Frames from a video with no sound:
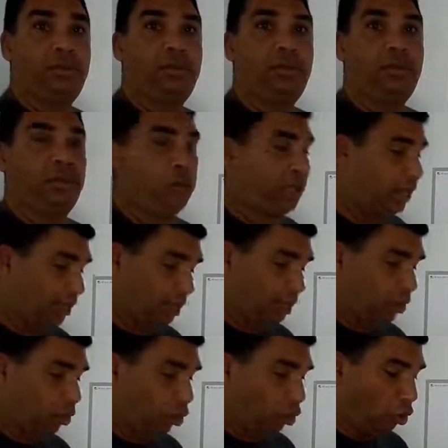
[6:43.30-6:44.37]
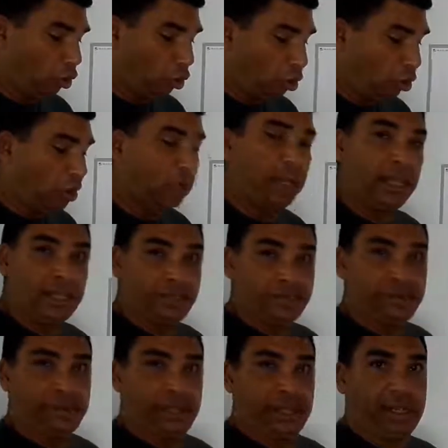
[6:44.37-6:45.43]
Okay? All
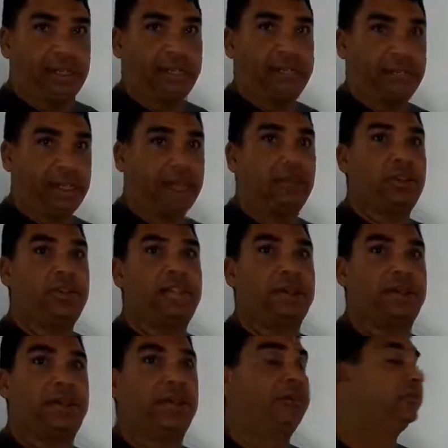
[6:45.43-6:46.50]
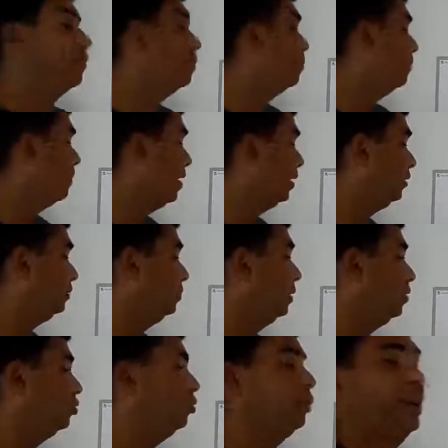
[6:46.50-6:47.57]
links inside your emails must
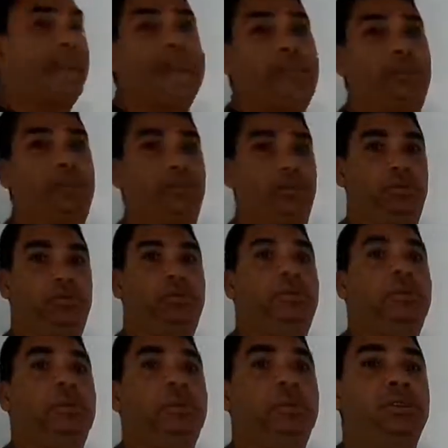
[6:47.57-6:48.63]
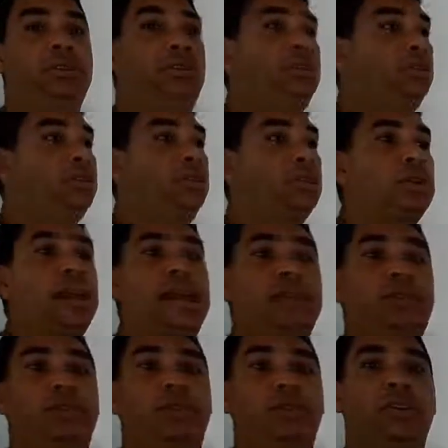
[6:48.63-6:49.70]
be trackable. You know, you got
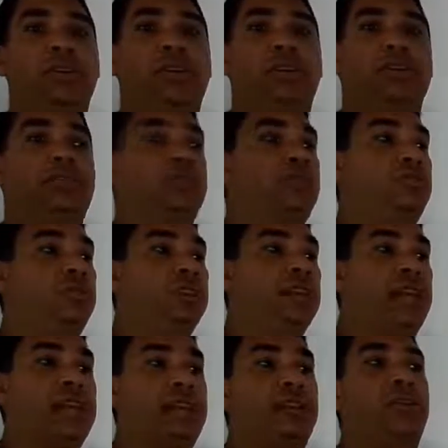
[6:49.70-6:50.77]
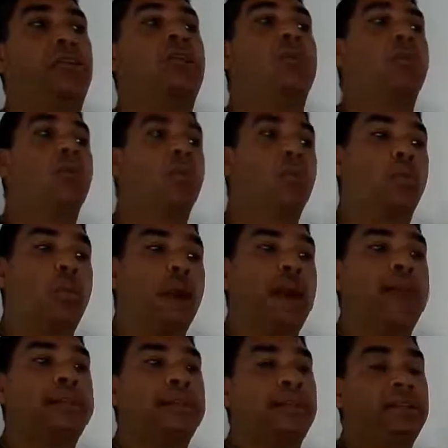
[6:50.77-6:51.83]
to know the digits. You got to know
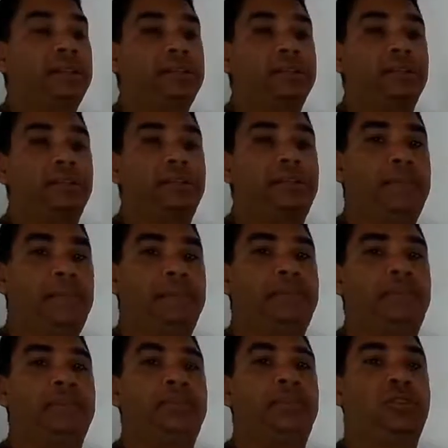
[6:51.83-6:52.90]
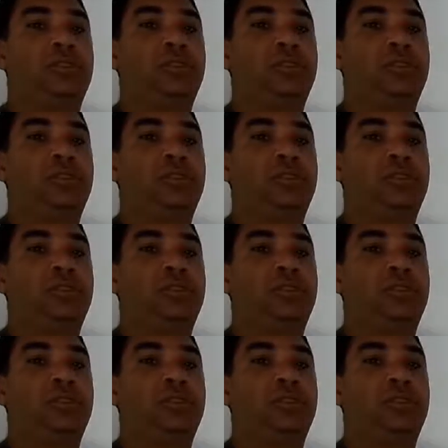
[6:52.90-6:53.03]
what message